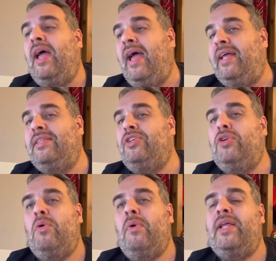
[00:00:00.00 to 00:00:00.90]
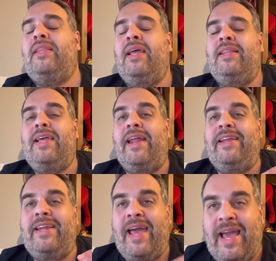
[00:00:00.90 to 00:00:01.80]
And you know what? They had
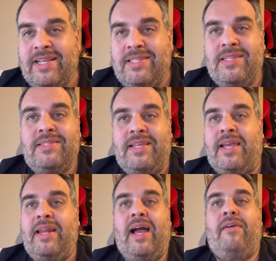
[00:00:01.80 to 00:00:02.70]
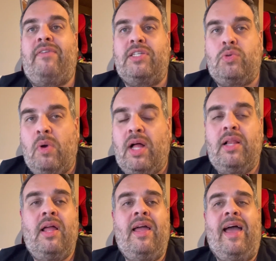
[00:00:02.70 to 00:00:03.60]
an excellent second half as
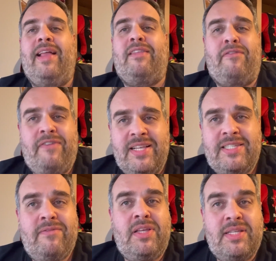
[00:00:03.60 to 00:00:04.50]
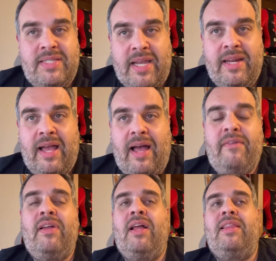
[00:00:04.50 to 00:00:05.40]
well. And defensively in the second
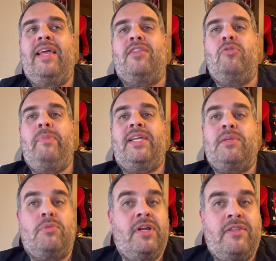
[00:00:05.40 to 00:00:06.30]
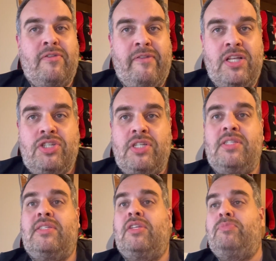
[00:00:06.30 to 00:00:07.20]
half, they had to make some good
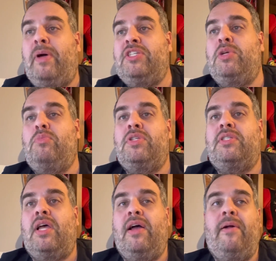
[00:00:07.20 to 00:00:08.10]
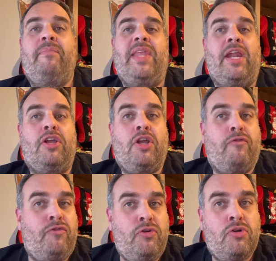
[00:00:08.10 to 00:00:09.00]
interventions. Belgium was had a
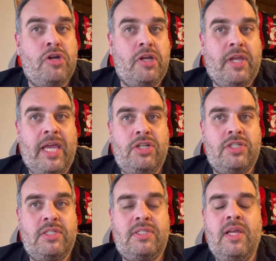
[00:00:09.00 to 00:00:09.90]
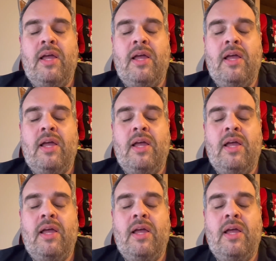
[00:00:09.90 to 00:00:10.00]
few good occasions.